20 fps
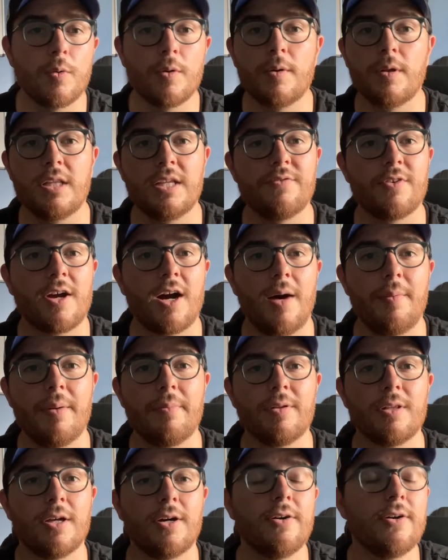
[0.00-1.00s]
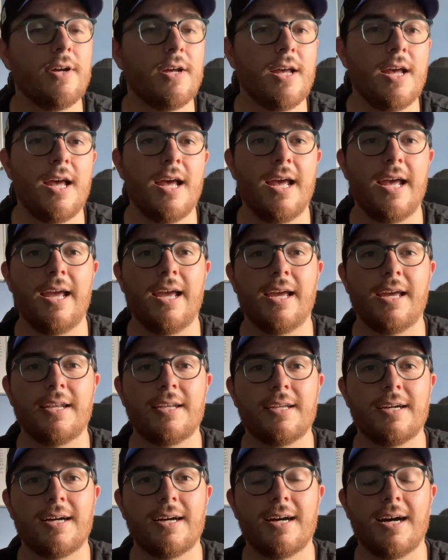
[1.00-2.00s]
leave a comment below, and
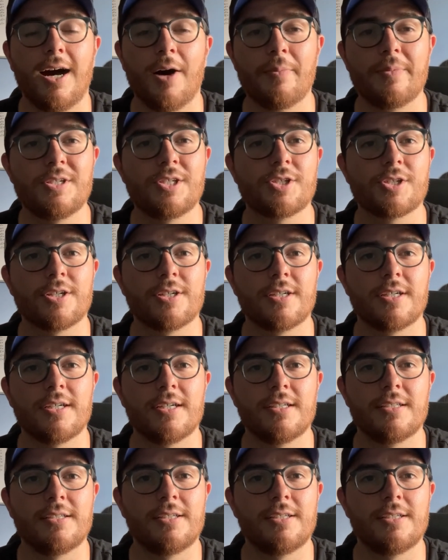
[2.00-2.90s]
I'll be sure to